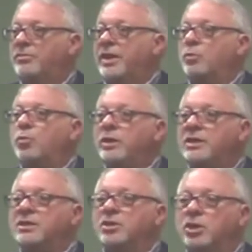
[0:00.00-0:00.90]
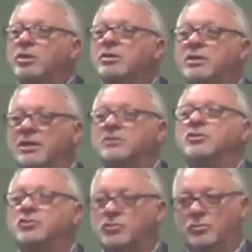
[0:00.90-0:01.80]
that we can look at
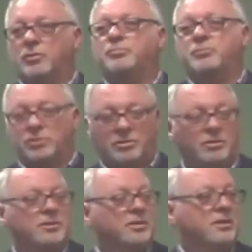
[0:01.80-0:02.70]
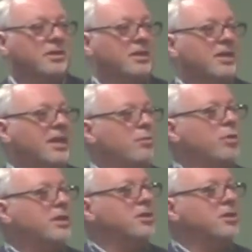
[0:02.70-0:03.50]
the Scripture and we